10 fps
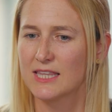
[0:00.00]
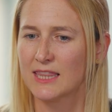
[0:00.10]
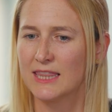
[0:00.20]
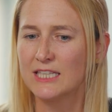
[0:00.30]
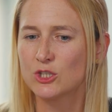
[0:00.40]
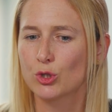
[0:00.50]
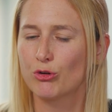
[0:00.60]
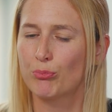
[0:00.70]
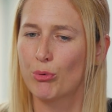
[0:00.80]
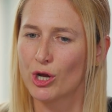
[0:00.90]
These sort
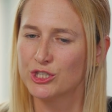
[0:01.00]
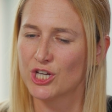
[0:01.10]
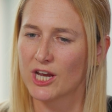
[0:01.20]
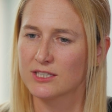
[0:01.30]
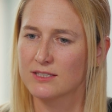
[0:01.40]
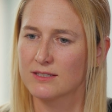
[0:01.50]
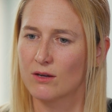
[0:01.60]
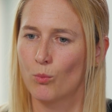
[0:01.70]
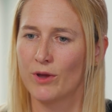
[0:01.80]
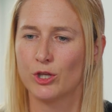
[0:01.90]
of projects,
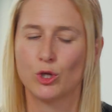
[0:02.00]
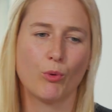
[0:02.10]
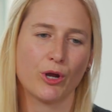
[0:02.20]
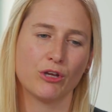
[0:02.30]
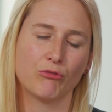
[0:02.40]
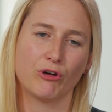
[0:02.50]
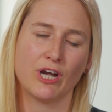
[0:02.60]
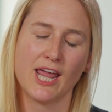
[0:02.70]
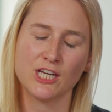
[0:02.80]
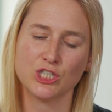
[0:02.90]
whether you're working for an
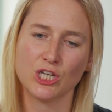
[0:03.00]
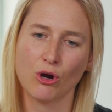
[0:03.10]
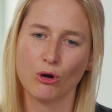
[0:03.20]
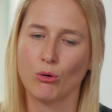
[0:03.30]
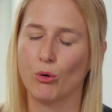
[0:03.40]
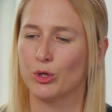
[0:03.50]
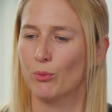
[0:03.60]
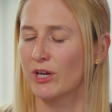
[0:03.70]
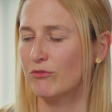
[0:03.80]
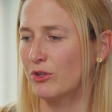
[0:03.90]
NGO or you're
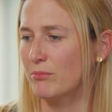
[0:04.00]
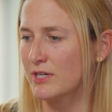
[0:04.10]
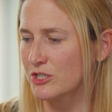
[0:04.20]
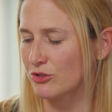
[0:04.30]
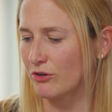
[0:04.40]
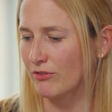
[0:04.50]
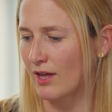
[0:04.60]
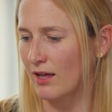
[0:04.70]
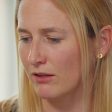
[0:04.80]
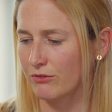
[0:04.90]
working for the Ministry of the
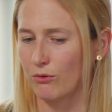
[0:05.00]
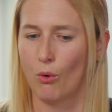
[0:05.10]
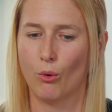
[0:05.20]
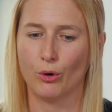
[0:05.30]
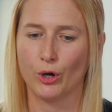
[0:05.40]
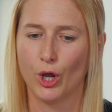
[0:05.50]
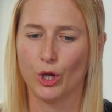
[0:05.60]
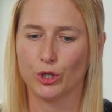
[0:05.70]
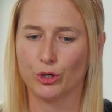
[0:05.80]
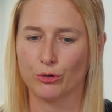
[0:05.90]
Health or
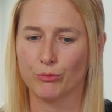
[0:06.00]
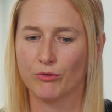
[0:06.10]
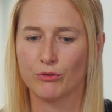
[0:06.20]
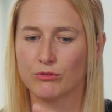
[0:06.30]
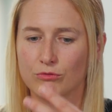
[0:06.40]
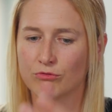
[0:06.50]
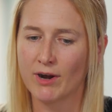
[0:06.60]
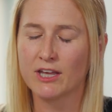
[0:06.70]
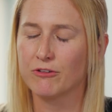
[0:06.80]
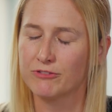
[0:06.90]
you're
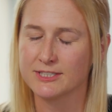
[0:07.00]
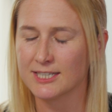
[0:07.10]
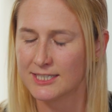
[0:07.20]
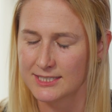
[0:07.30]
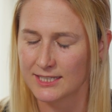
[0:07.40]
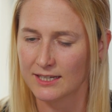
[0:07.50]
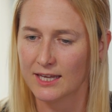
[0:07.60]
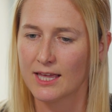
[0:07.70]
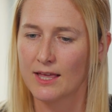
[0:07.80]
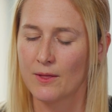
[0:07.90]
running a facility,
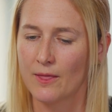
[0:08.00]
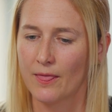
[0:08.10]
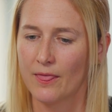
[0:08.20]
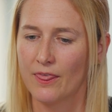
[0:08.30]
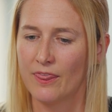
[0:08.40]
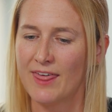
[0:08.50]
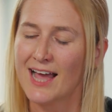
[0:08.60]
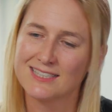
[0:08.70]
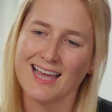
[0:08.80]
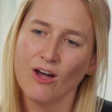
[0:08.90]

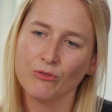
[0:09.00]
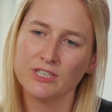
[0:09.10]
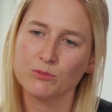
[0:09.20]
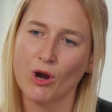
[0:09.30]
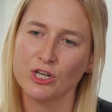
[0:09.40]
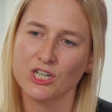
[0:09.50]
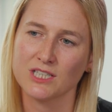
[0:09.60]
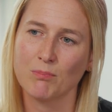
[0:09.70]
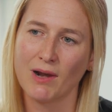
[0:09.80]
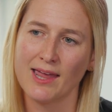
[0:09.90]
that's how these
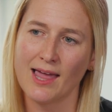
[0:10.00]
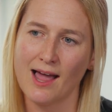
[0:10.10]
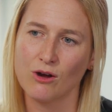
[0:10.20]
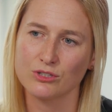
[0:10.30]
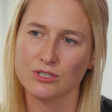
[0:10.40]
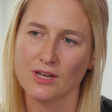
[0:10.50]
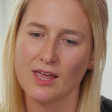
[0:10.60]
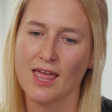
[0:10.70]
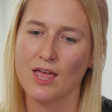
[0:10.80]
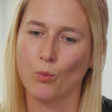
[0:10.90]
projects play out,
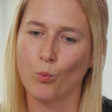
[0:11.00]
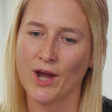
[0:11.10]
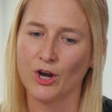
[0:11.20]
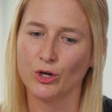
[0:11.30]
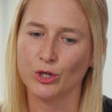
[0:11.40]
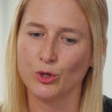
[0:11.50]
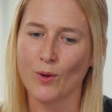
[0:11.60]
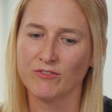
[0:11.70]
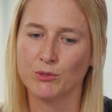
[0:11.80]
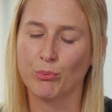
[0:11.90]
where you
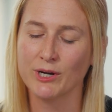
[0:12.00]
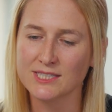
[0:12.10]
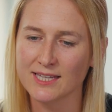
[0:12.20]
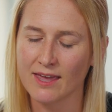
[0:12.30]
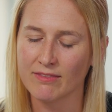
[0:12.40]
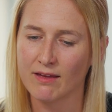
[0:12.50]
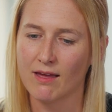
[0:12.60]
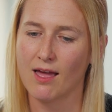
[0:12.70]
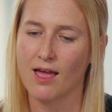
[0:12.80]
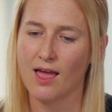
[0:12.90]
have to bring together